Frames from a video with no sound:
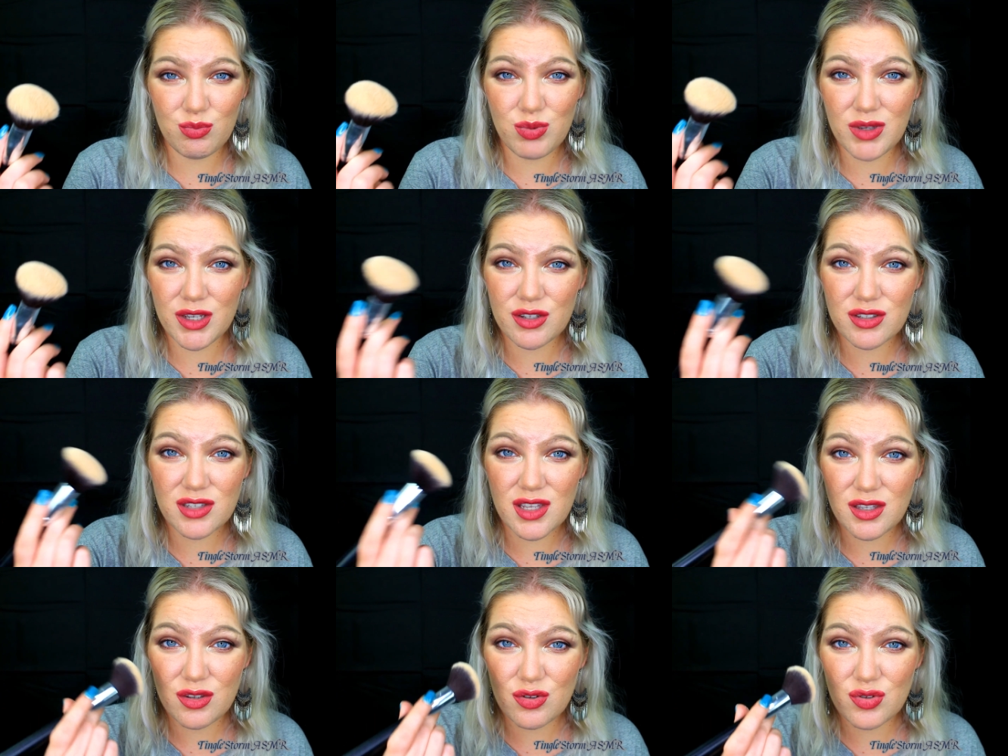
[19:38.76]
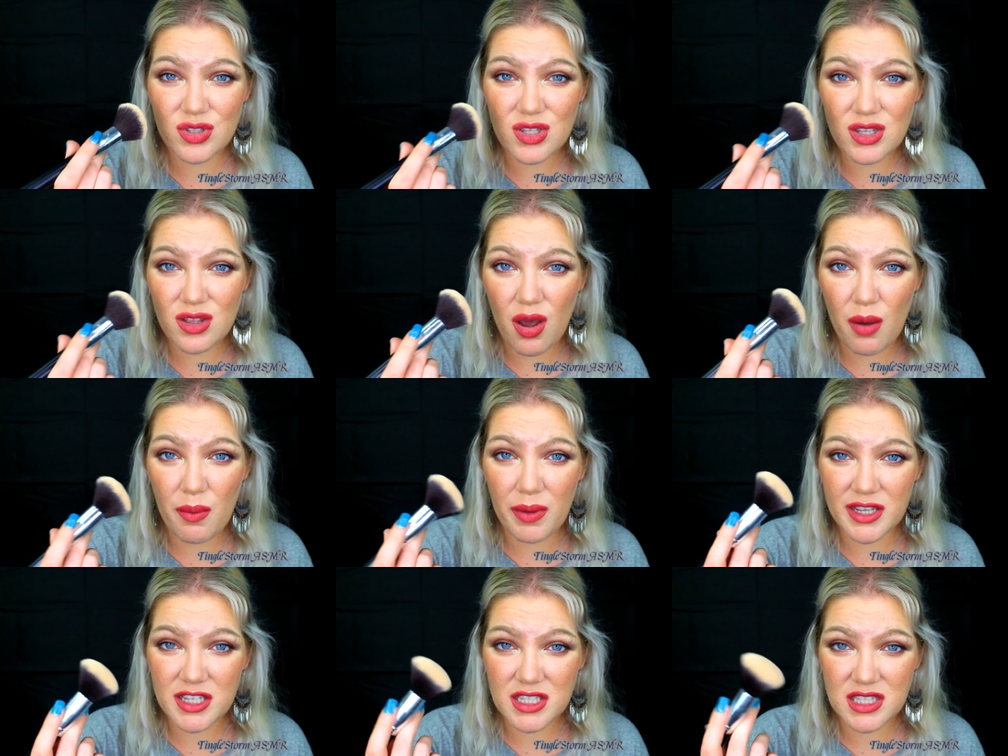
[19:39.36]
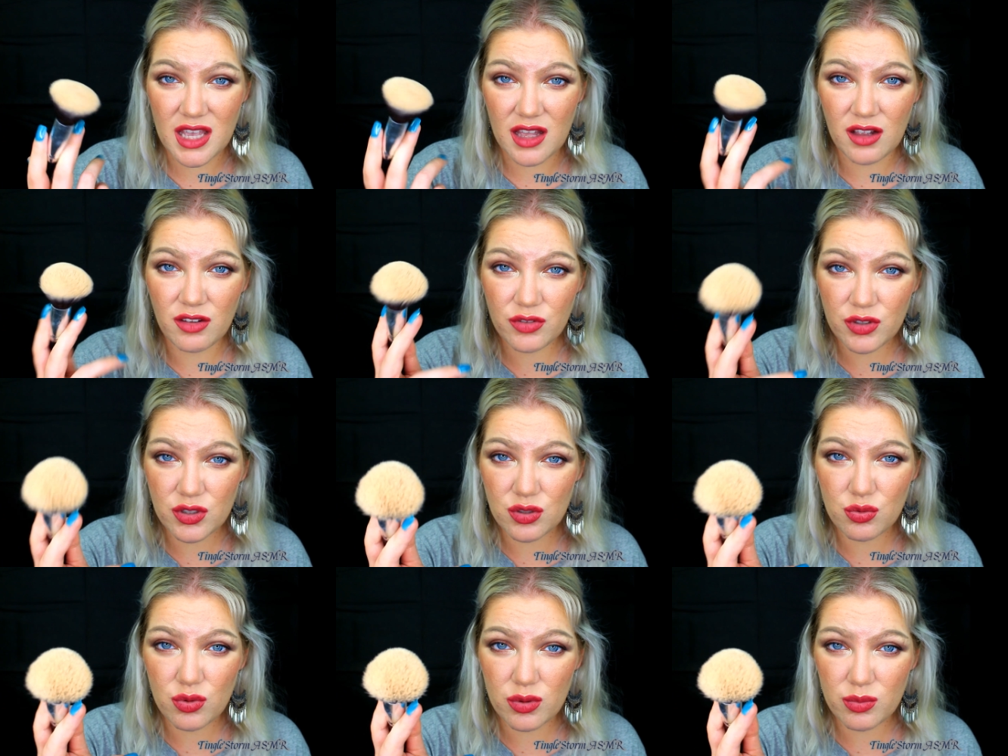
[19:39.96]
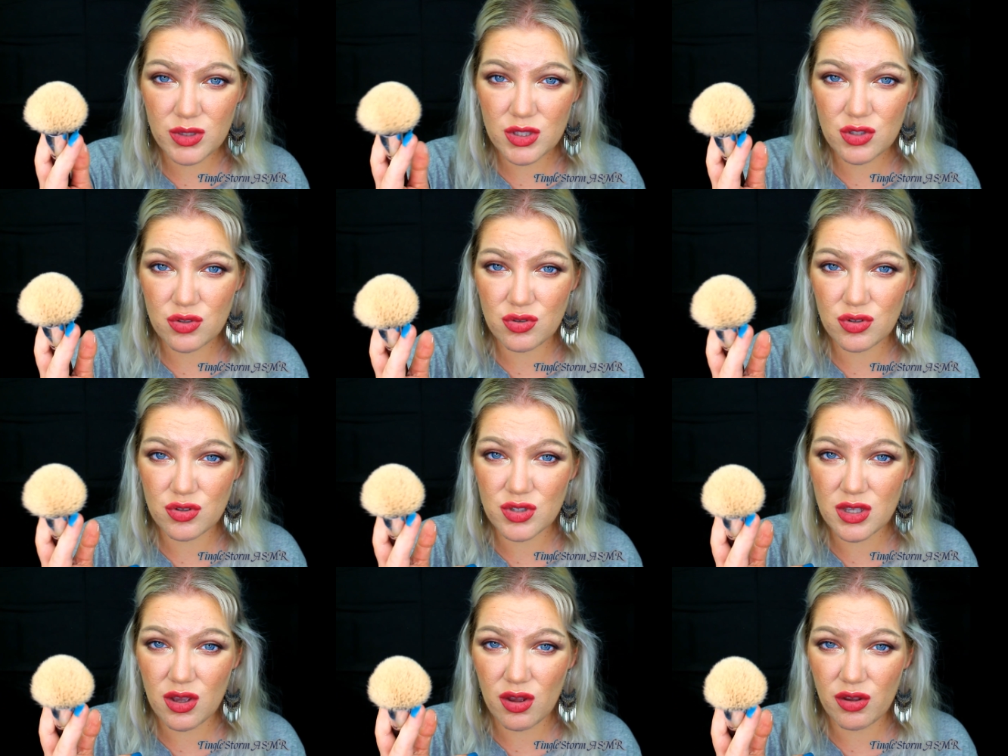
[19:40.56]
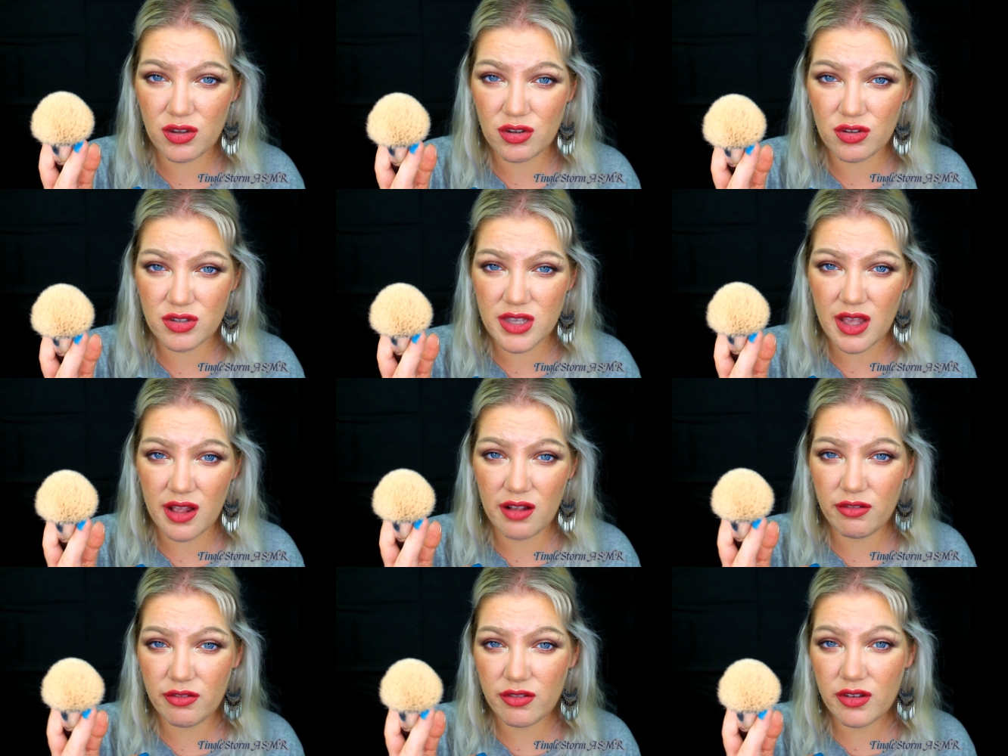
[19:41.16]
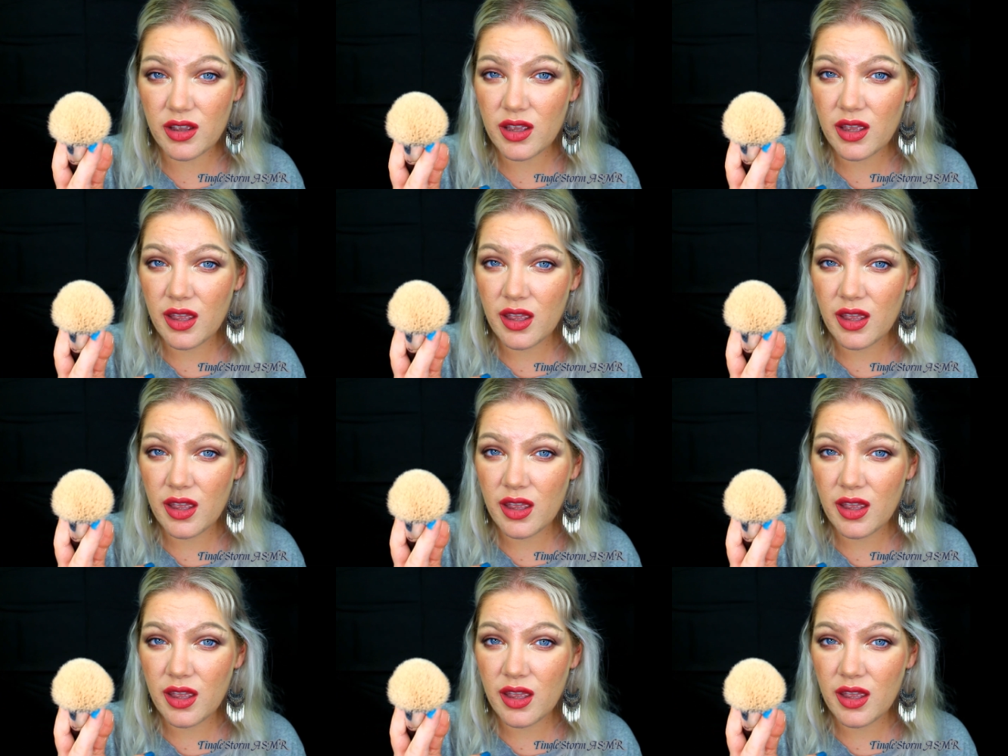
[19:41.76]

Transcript: Because I used it on myself, you don't want me to use it on yourself?